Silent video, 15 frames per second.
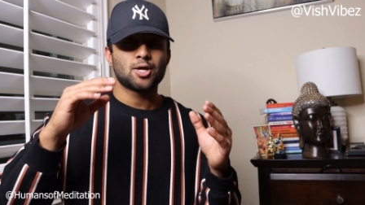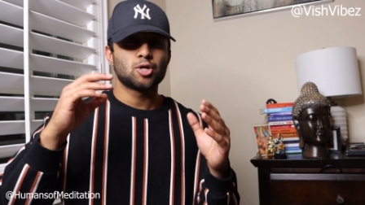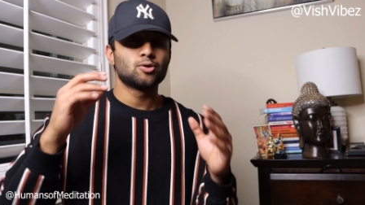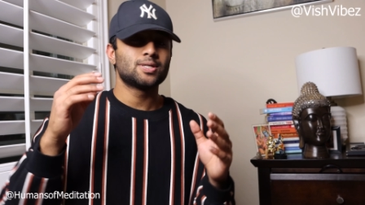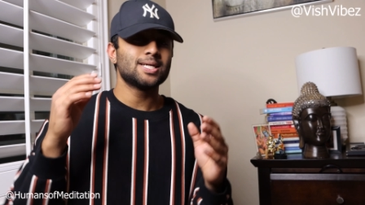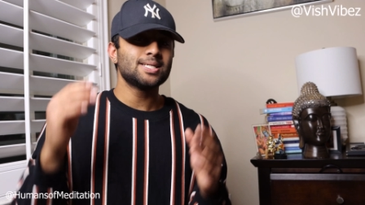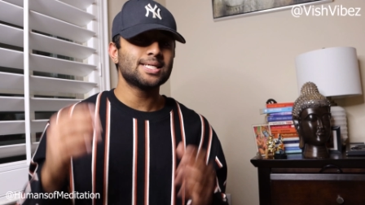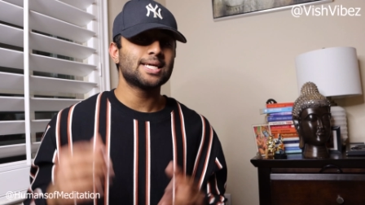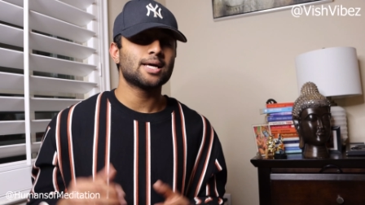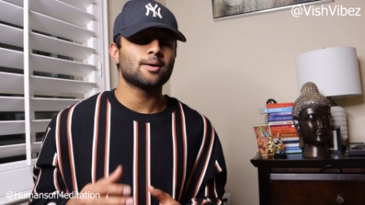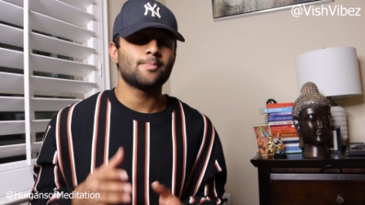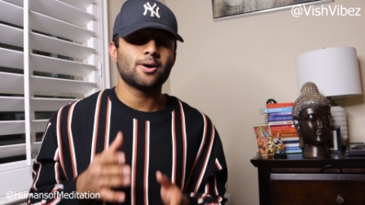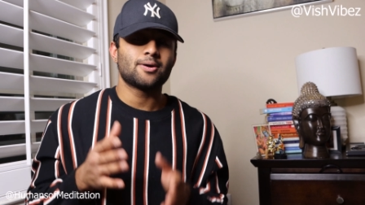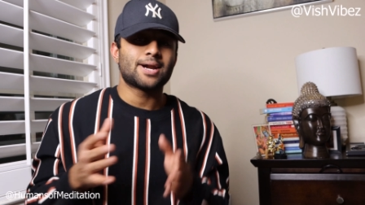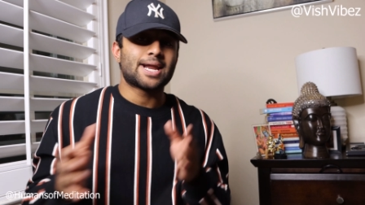you tend to get
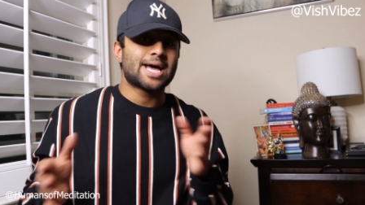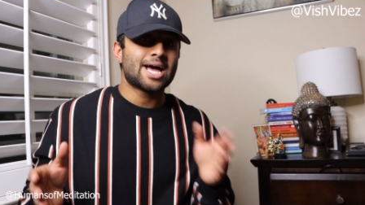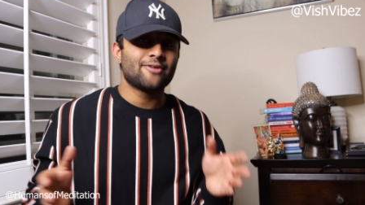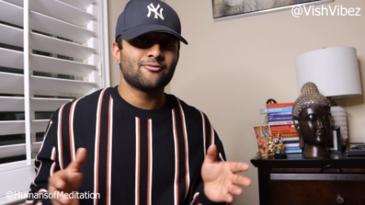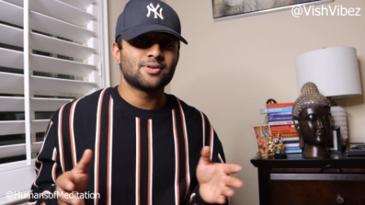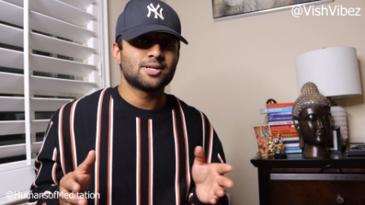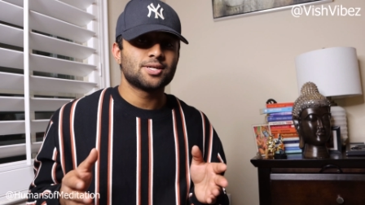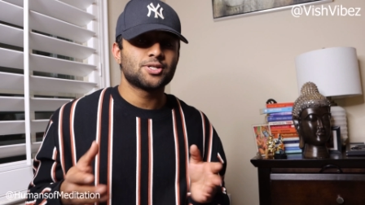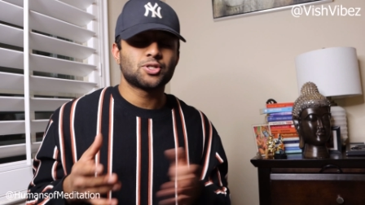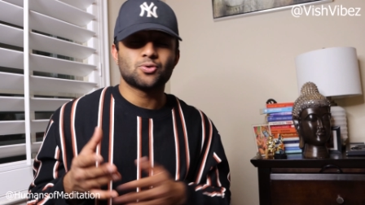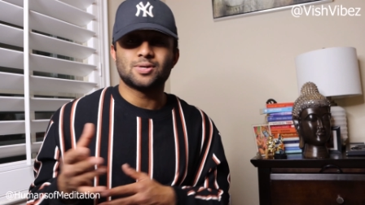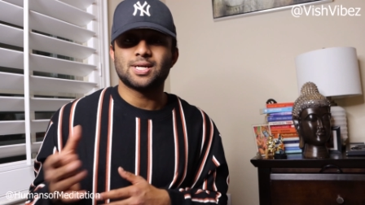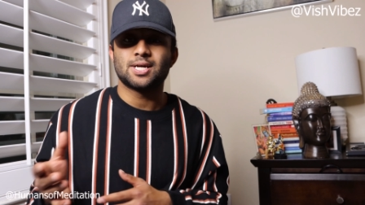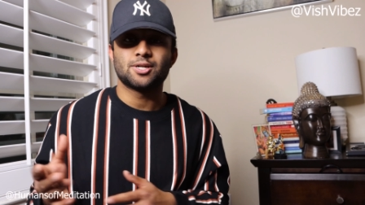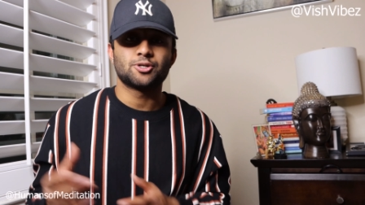about 1/2 inch
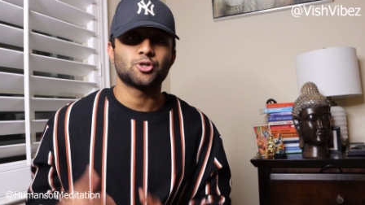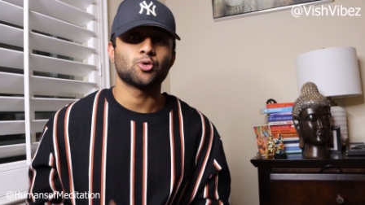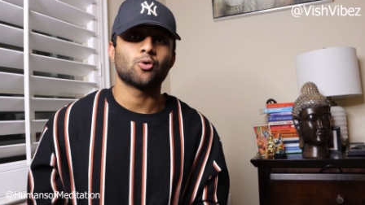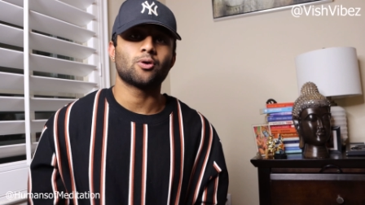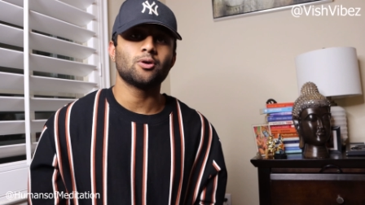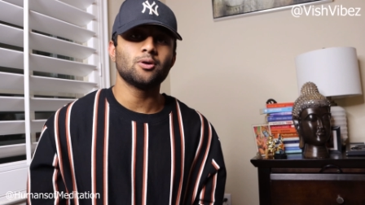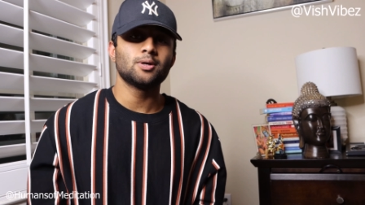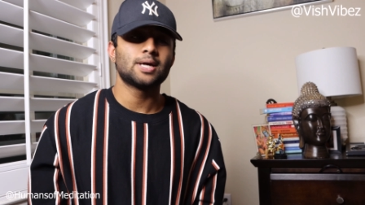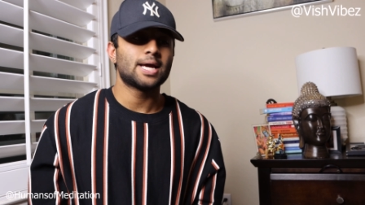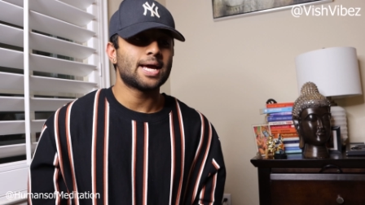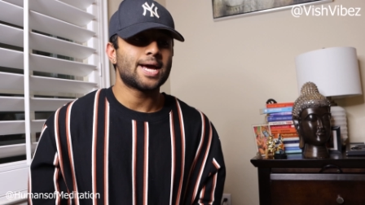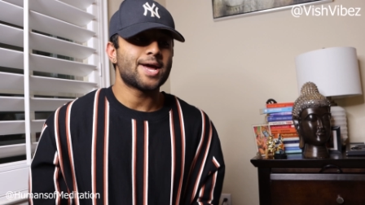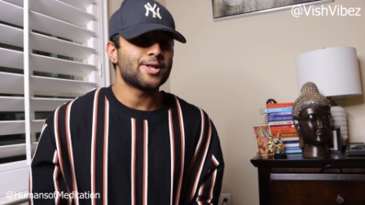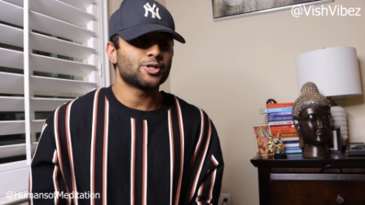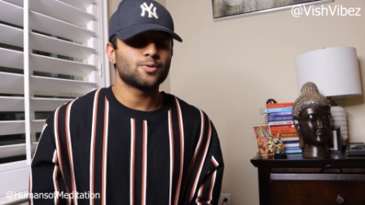to 1 inch shorter,
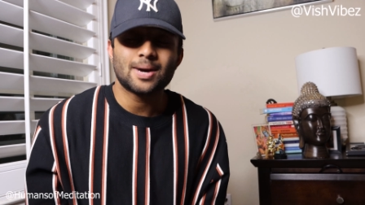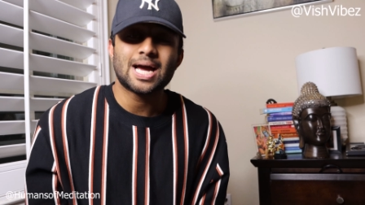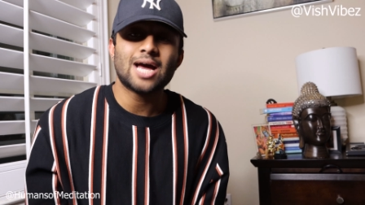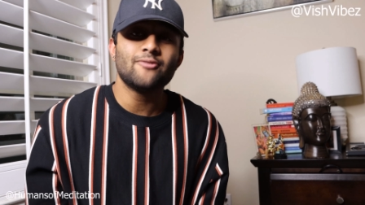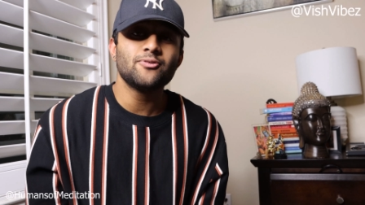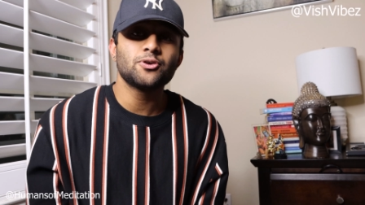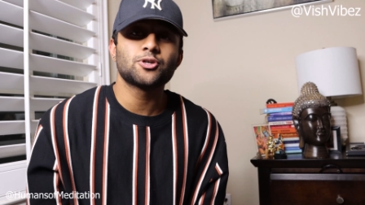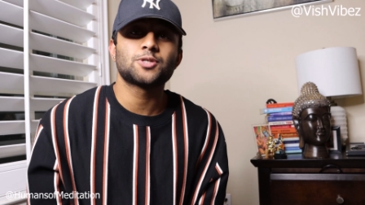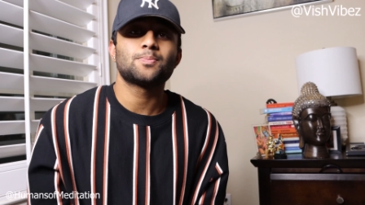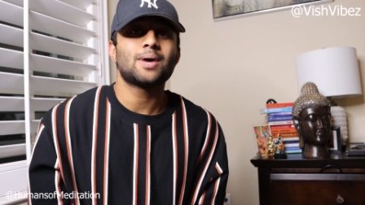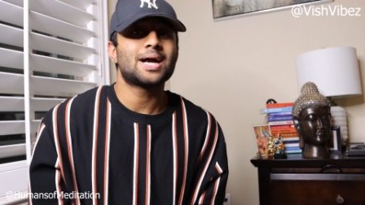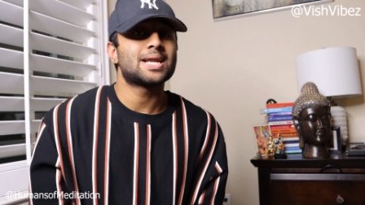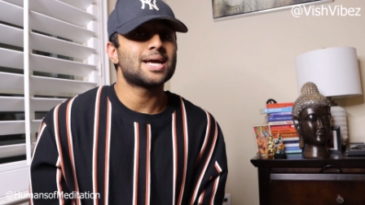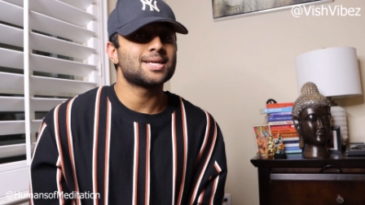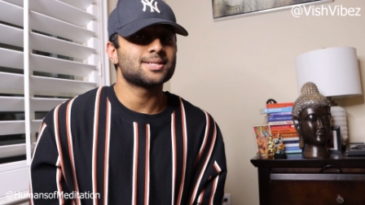and so by having your
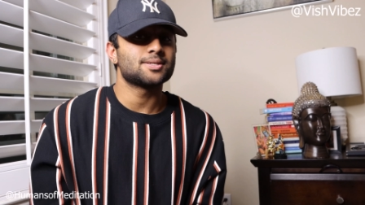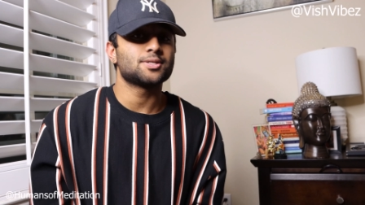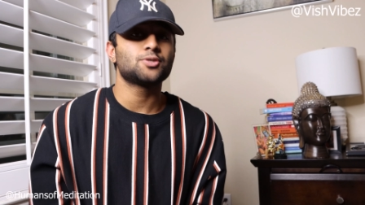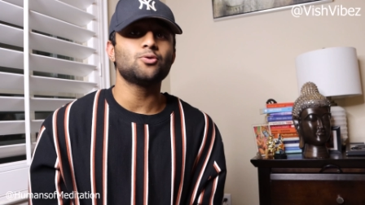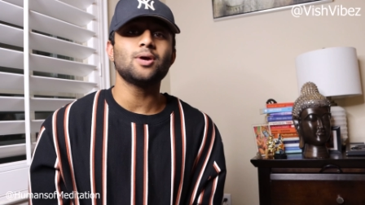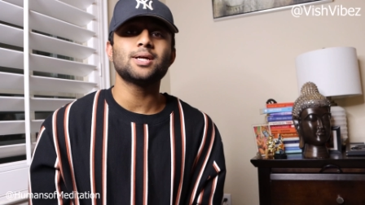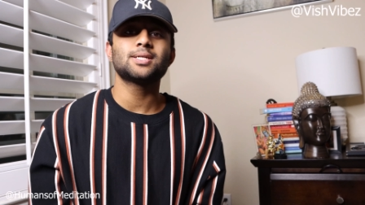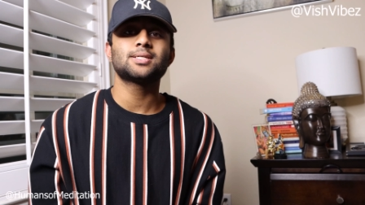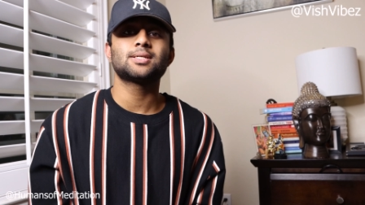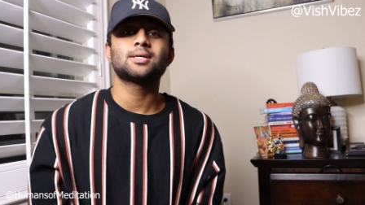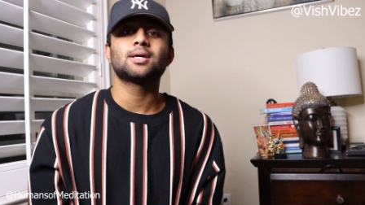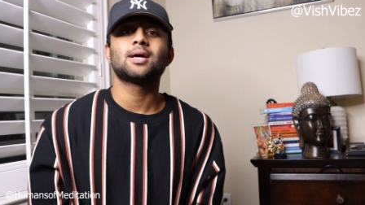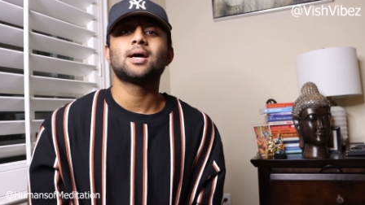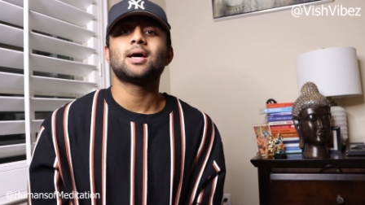spine nice and stretched,